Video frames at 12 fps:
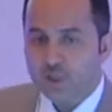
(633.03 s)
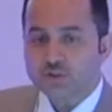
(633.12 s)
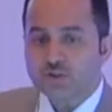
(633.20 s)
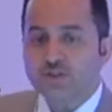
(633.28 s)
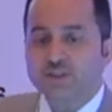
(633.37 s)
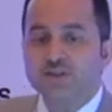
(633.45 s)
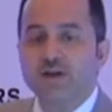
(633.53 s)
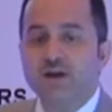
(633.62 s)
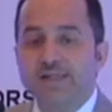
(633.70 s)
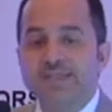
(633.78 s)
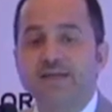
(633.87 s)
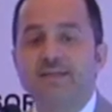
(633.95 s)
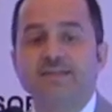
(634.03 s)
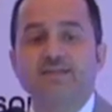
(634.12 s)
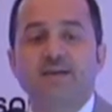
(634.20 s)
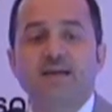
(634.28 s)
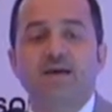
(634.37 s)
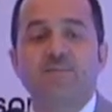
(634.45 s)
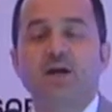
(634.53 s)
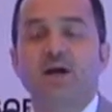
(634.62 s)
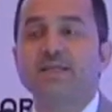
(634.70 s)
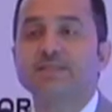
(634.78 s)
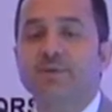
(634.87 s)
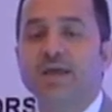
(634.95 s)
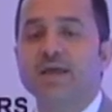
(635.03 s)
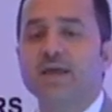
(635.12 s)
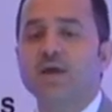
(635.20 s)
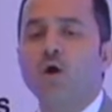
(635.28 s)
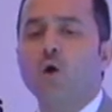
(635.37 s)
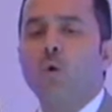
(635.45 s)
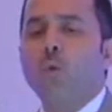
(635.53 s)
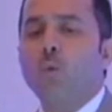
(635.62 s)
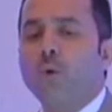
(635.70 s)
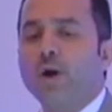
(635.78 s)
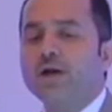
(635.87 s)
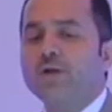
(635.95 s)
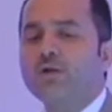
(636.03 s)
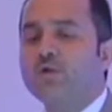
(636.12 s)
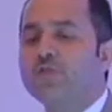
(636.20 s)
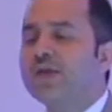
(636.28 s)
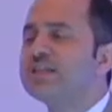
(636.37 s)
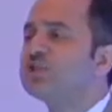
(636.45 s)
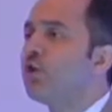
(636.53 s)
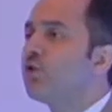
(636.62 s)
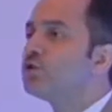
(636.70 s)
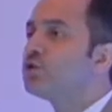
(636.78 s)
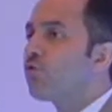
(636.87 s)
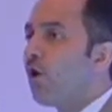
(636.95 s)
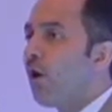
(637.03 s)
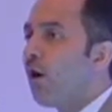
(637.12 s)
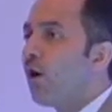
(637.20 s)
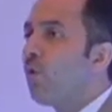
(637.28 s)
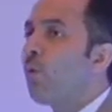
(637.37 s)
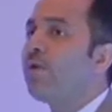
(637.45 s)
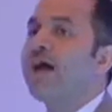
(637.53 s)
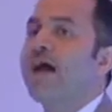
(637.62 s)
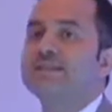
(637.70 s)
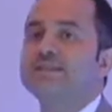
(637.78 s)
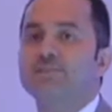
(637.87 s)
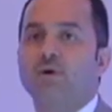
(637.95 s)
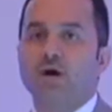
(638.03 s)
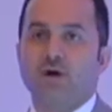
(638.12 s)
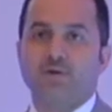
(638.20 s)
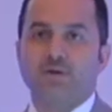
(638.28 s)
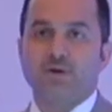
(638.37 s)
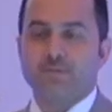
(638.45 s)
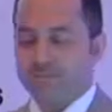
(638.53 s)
So this is a nice study um, kind of explaining where do things goes wrong with antibiotic.